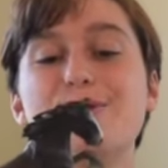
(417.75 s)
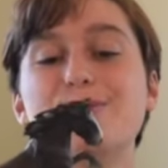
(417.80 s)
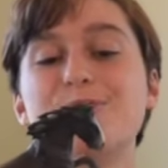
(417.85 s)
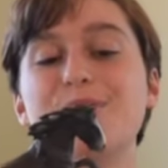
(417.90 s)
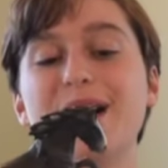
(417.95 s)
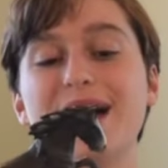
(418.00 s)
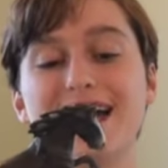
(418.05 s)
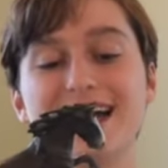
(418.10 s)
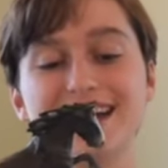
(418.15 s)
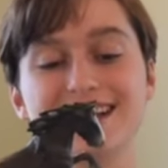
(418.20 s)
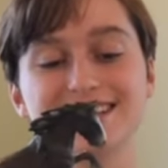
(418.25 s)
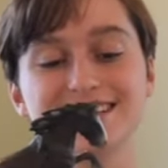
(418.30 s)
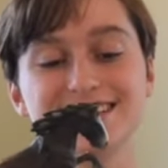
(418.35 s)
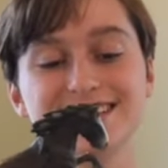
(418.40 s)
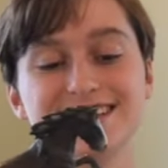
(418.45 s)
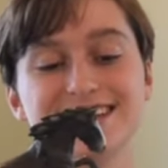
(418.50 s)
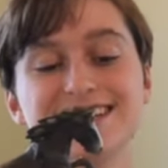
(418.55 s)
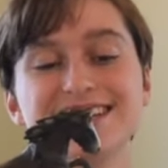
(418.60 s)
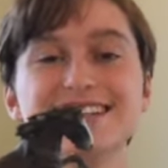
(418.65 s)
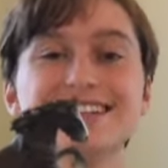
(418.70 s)
But
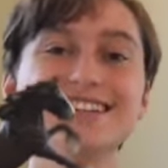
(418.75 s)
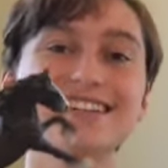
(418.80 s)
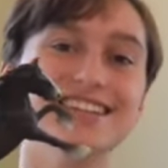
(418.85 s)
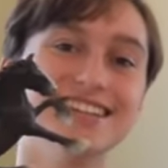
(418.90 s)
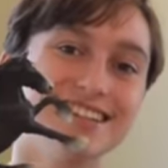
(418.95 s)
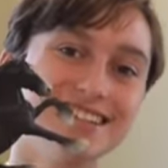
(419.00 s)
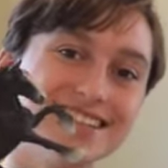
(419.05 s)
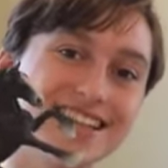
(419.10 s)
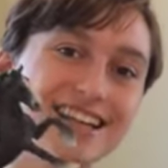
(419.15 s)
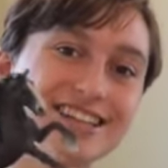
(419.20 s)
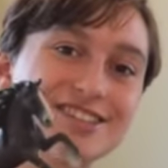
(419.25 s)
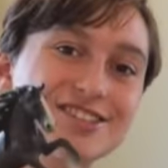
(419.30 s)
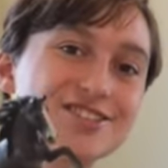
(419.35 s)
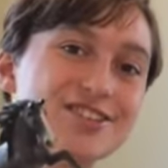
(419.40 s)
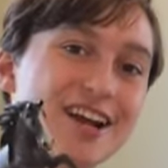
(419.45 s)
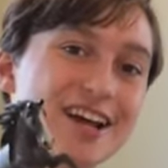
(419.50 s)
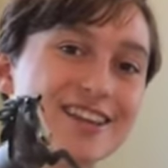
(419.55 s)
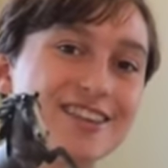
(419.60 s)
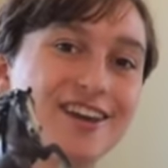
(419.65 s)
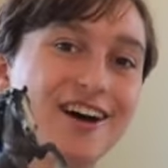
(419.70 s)
that's
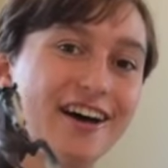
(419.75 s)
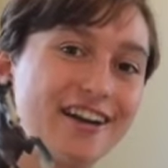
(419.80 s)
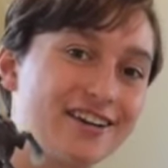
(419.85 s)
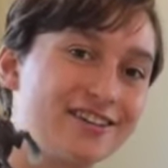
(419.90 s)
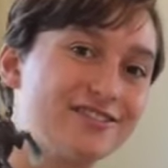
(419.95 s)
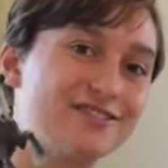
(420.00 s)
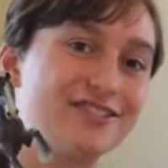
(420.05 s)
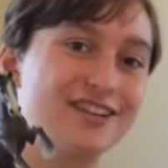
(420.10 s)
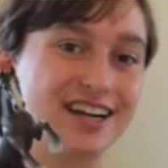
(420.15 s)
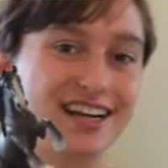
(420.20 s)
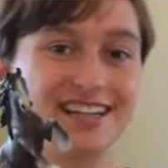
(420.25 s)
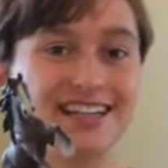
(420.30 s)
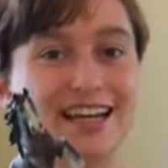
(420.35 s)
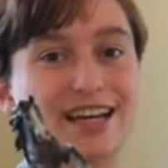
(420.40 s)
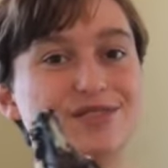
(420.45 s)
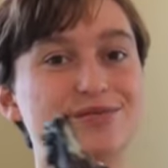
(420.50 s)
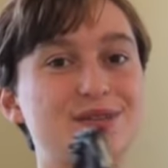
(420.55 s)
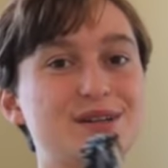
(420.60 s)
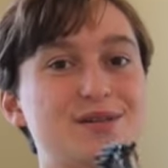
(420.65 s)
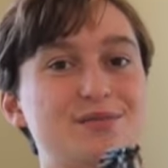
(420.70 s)
what I thought of when I
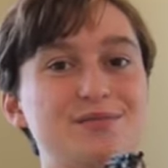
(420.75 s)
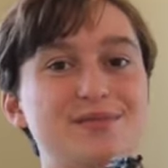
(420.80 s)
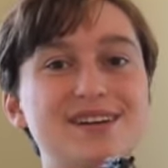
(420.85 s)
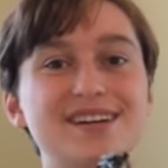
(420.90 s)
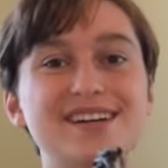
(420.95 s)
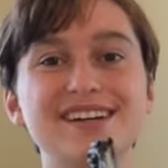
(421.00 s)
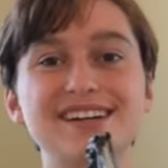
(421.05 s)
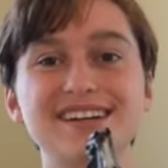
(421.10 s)
named him.